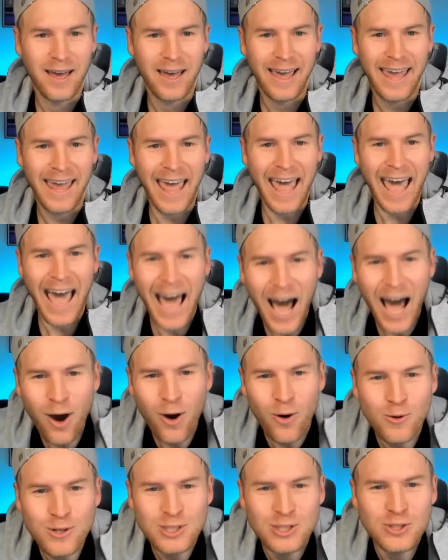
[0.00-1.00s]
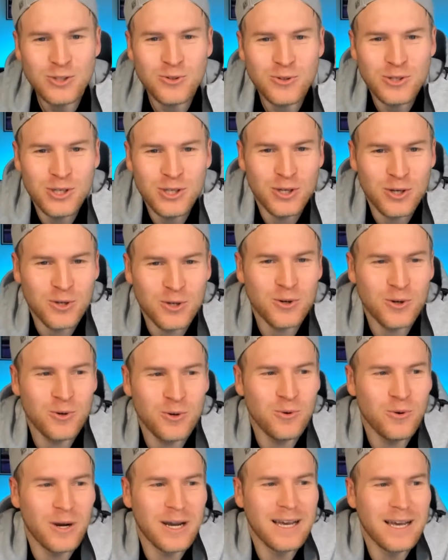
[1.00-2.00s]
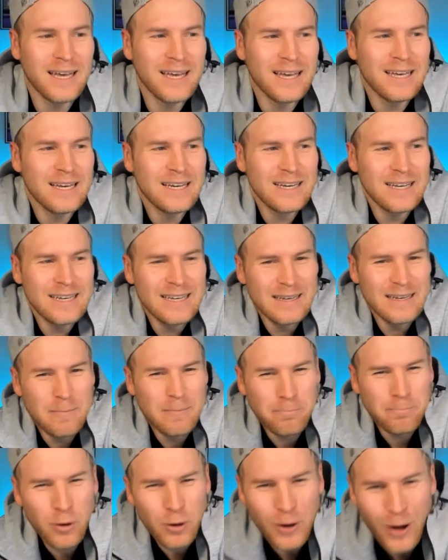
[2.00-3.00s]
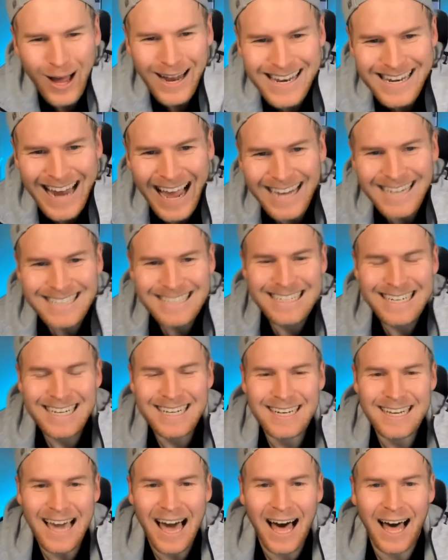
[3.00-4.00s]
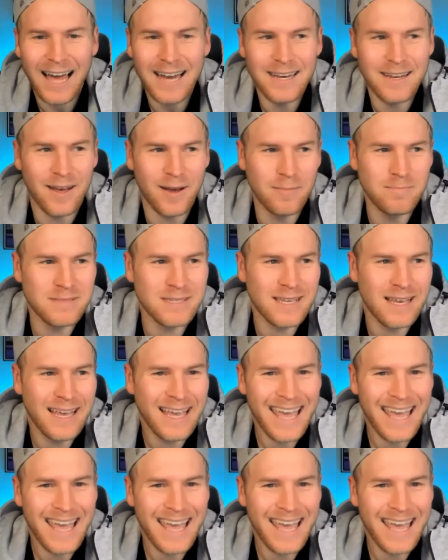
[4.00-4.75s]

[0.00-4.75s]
How do you put on 19 condoms